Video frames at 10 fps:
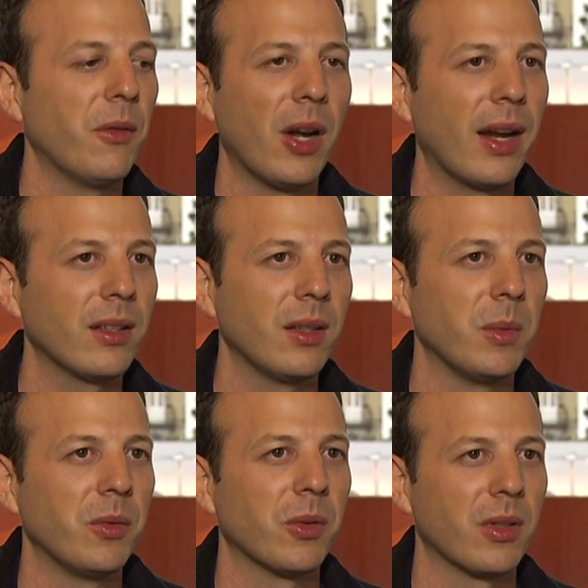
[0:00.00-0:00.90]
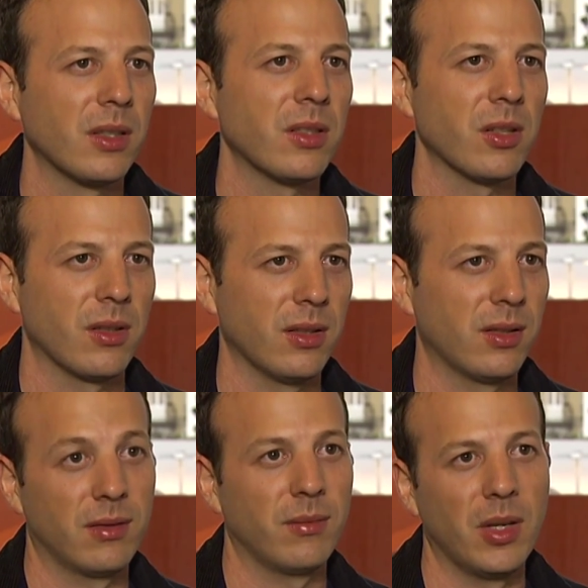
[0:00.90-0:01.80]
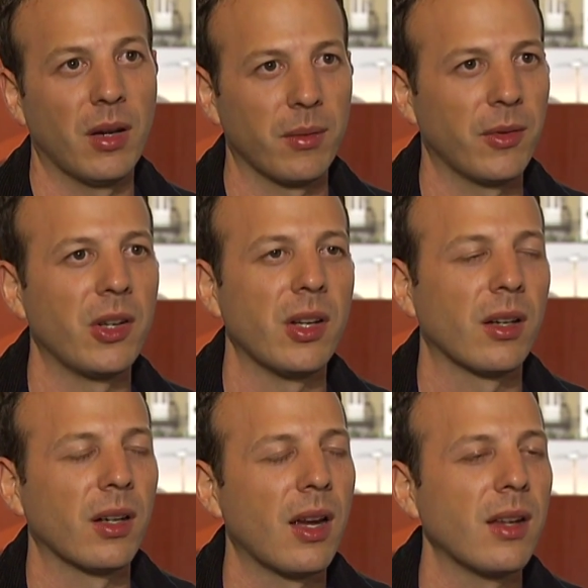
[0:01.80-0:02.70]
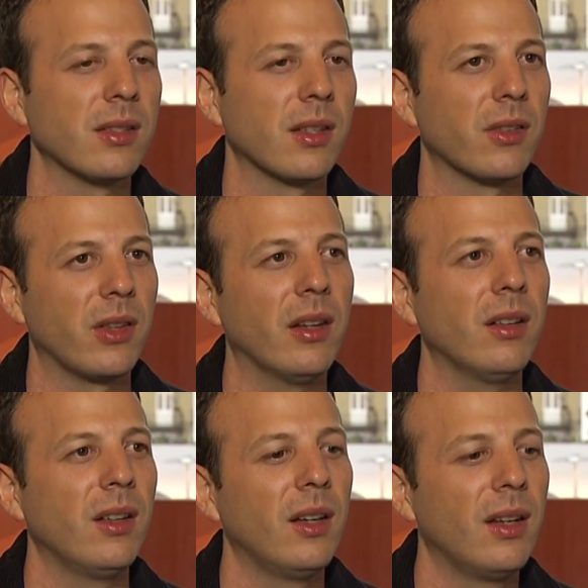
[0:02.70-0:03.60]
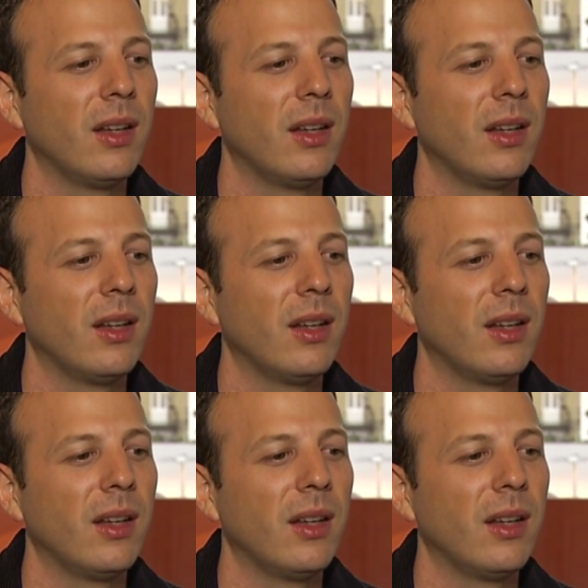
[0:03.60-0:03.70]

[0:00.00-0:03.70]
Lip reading: never acted before, these very young guys that are there.